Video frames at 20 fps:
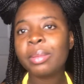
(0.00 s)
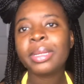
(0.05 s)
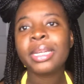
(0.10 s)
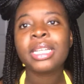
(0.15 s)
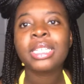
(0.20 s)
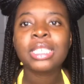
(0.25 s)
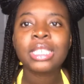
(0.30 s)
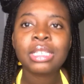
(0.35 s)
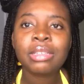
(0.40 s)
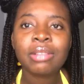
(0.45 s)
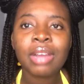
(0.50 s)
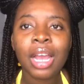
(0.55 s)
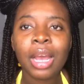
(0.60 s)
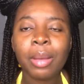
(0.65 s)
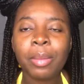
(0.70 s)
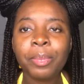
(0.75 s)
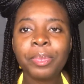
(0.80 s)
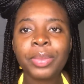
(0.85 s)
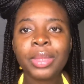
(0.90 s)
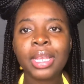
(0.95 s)
on
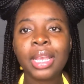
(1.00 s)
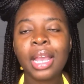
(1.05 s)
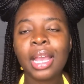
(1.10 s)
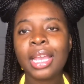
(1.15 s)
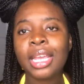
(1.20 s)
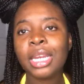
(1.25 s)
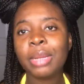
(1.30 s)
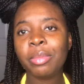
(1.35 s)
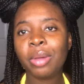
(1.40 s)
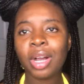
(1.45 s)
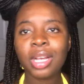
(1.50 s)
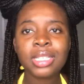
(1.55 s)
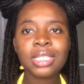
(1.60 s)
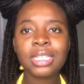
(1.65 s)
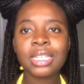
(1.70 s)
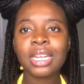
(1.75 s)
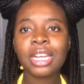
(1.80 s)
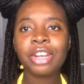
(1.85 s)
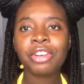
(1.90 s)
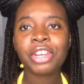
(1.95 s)
Instagram in the
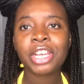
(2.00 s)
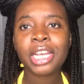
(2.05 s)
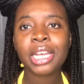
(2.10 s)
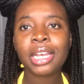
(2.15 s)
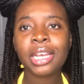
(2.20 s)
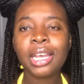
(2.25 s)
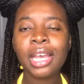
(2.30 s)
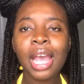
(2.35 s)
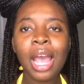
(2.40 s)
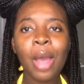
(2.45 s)
Boston area,